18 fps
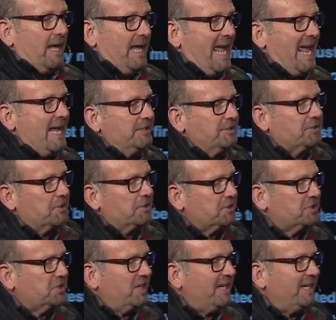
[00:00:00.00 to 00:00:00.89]
answer
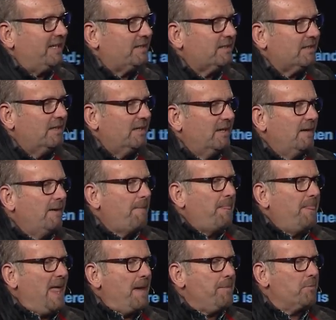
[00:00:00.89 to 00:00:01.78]
sheet
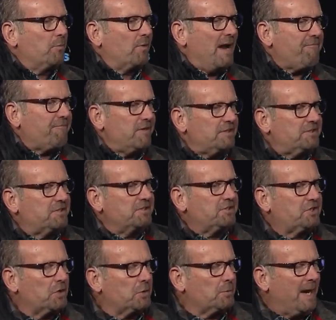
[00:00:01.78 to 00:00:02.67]
that
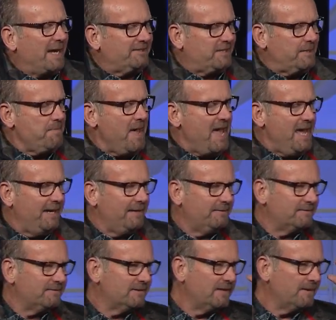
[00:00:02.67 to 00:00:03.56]
references their resume?
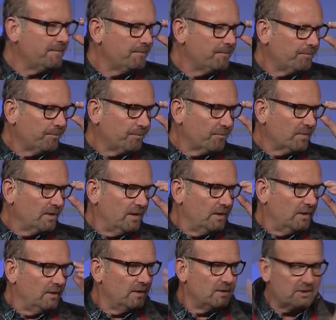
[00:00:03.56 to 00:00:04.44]

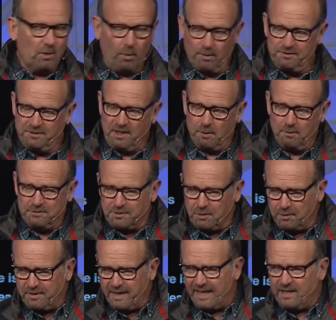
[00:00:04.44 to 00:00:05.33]
So on so and
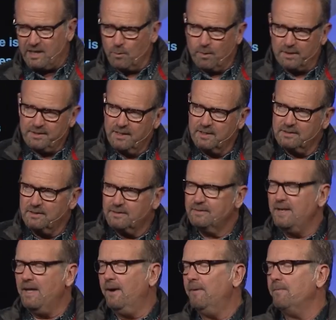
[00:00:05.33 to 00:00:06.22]
so date, you worked here?
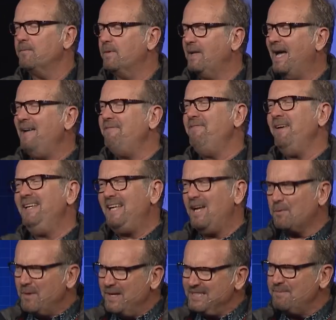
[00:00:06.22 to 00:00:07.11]
No. I found
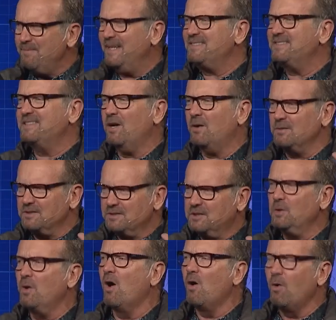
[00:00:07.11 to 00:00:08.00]
out resumes don't
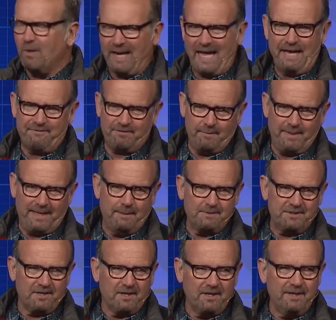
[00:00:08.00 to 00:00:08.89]
do a whole lot for me. I'm
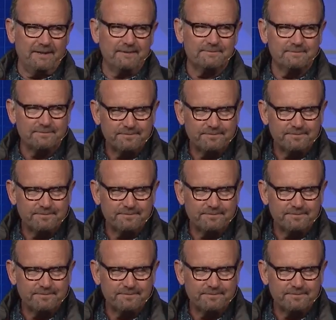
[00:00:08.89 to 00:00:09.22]
sorry.